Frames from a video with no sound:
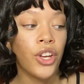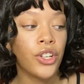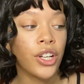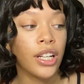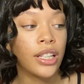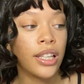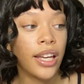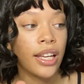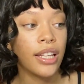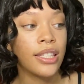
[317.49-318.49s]
you're gonna
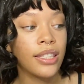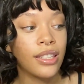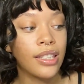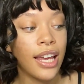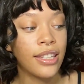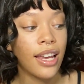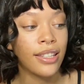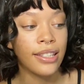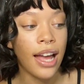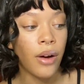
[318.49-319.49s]
click take
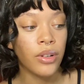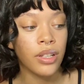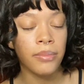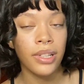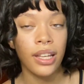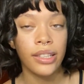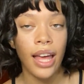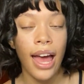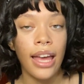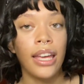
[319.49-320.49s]
test now or something like
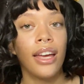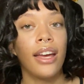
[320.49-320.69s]
that,